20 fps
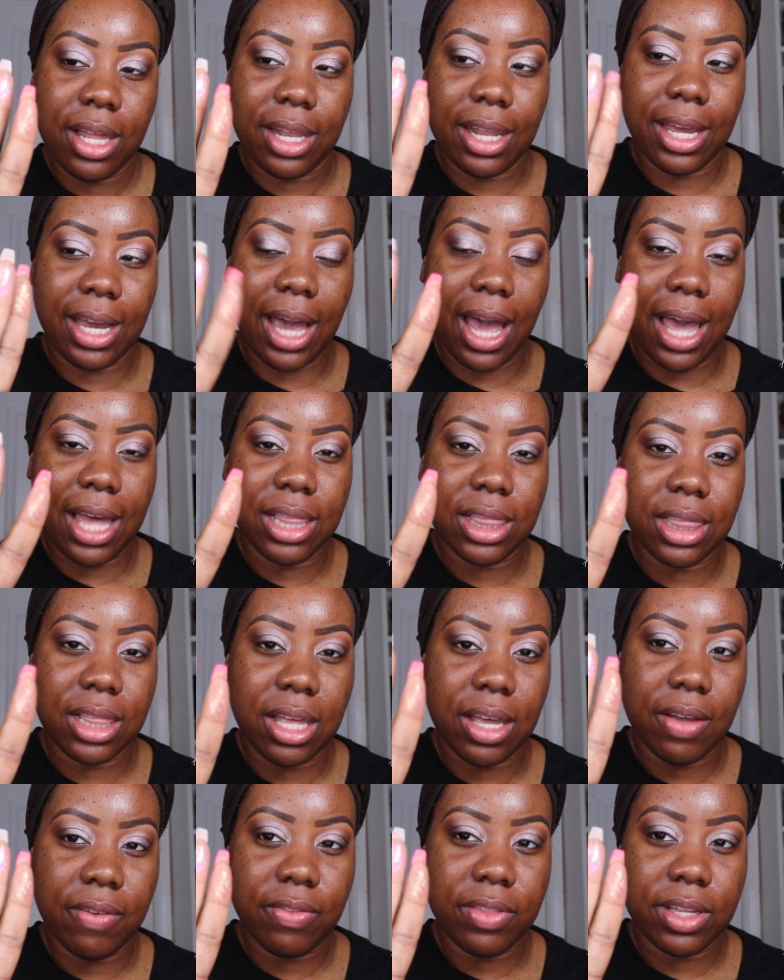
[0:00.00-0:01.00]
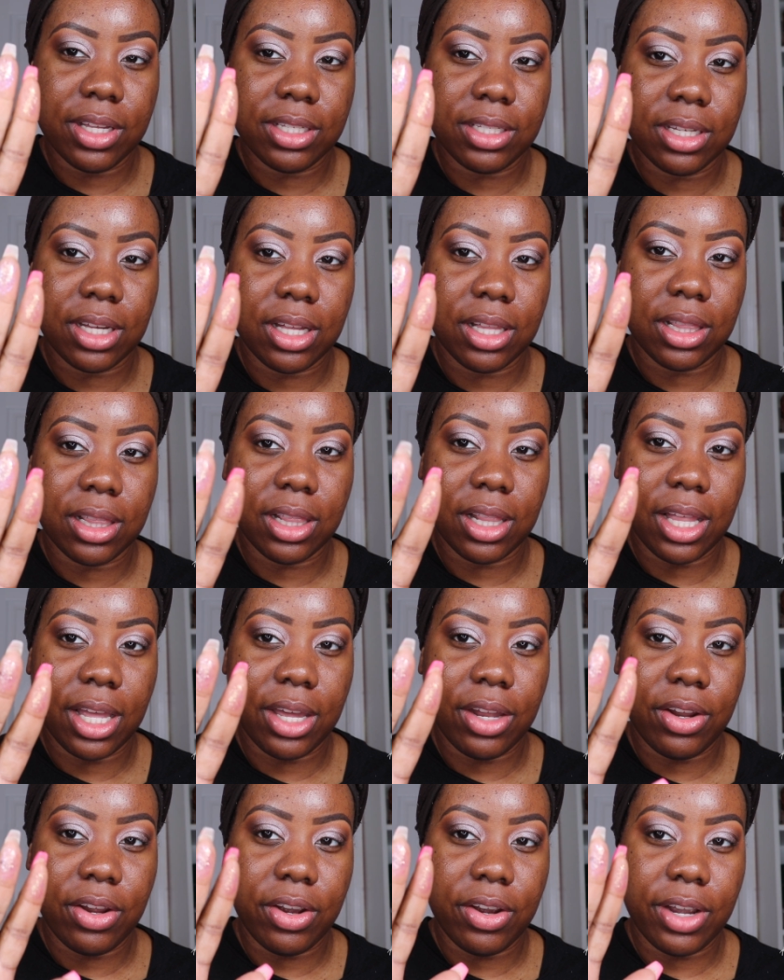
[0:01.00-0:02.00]
Like, I love this
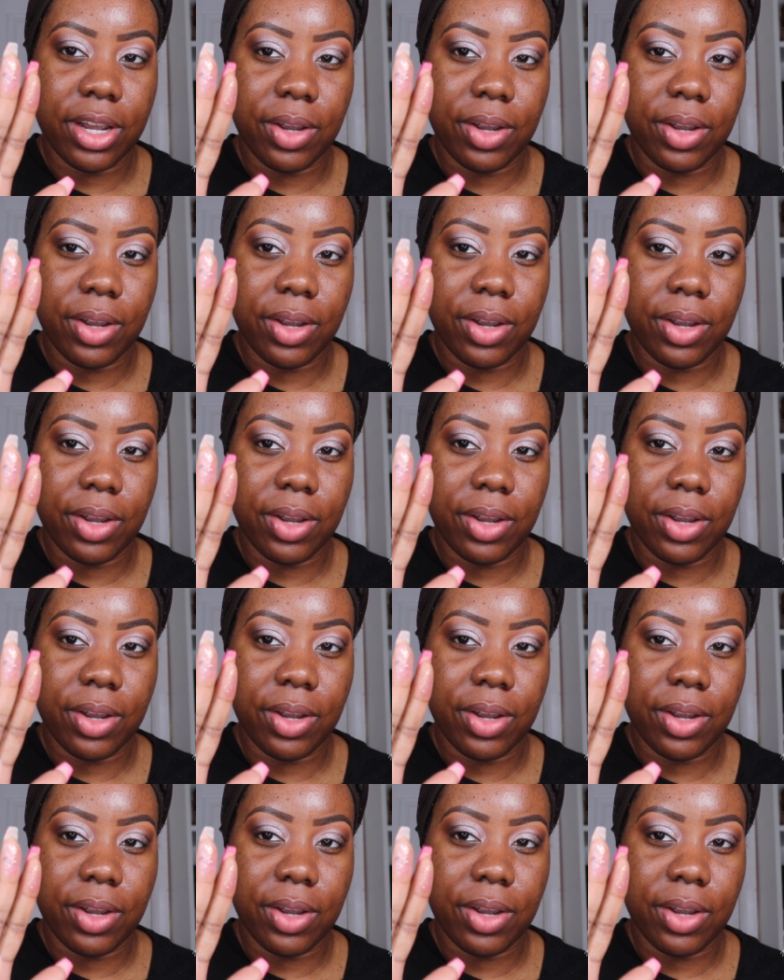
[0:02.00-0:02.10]
glitter